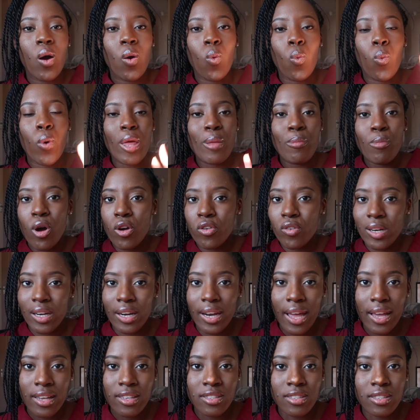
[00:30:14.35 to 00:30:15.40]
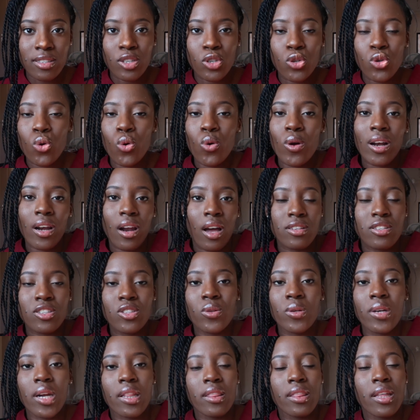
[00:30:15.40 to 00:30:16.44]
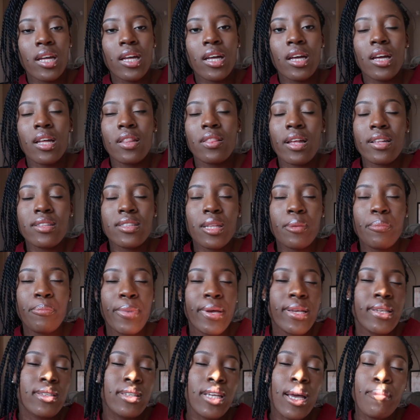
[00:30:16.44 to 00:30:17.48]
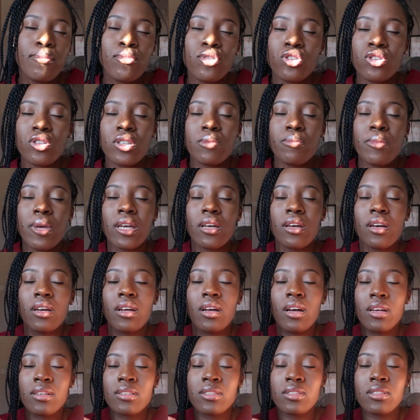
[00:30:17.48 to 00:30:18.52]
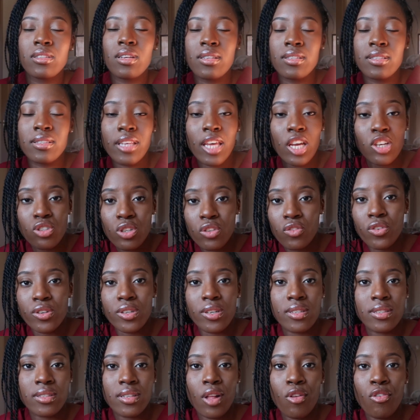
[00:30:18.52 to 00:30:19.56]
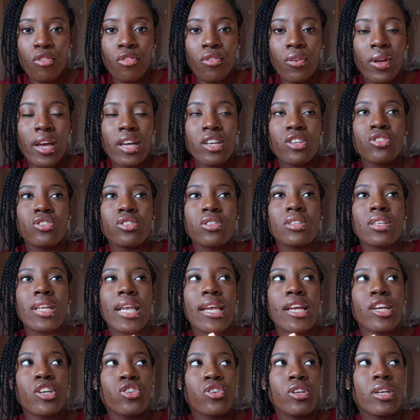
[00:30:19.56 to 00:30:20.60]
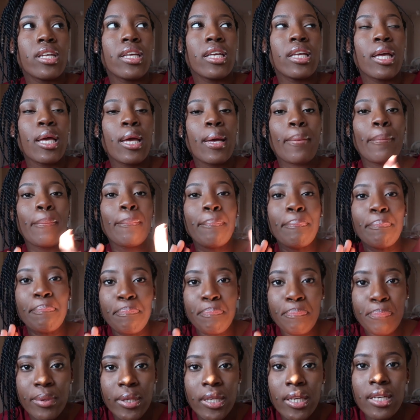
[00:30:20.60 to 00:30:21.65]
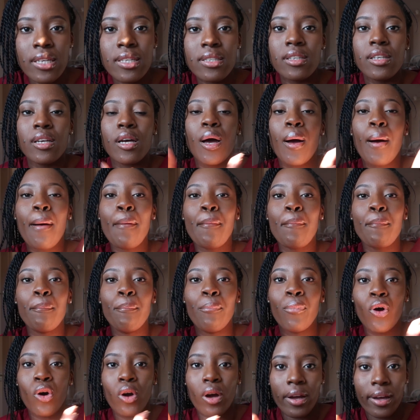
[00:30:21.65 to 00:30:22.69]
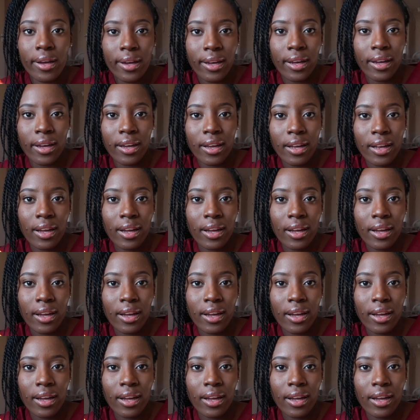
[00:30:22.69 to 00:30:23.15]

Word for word: way more relaxed no classes no nothing that's the best time to just make a, a, schedule for yourself and just literally beat book